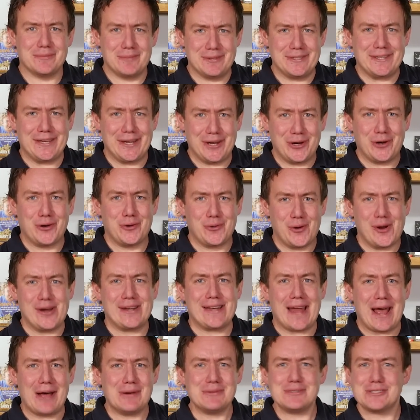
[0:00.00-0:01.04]
material right
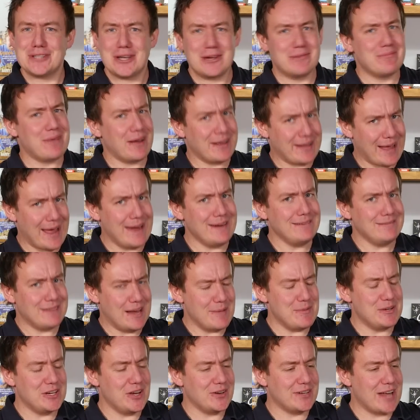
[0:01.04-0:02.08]
now, so again,
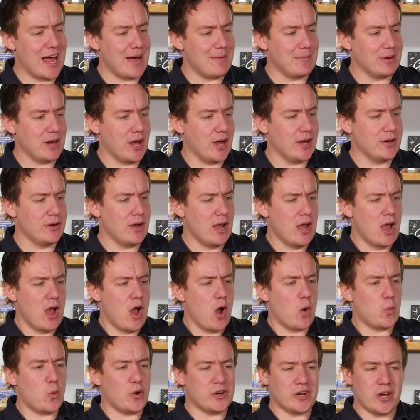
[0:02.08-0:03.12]
let me know down below.
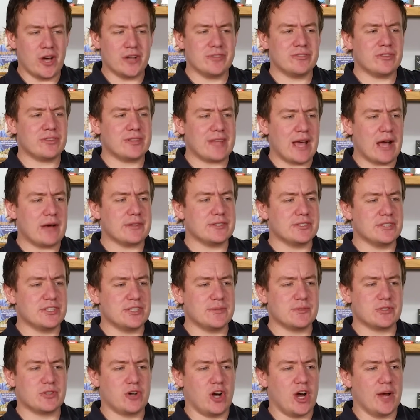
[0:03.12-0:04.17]
100,000
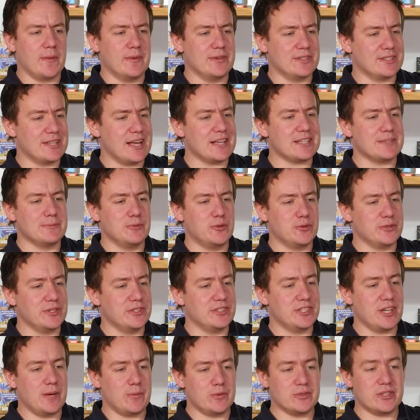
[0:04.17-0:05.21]
subscribers. That's more
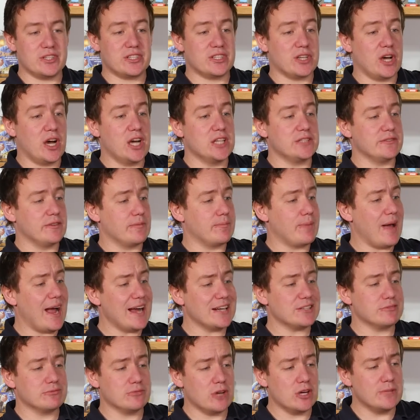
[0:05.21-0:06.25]
than double the size of a
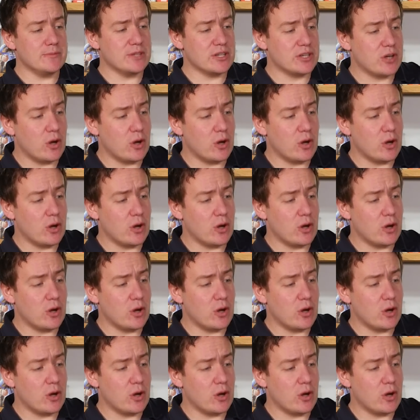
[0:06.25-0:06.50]
packed Roman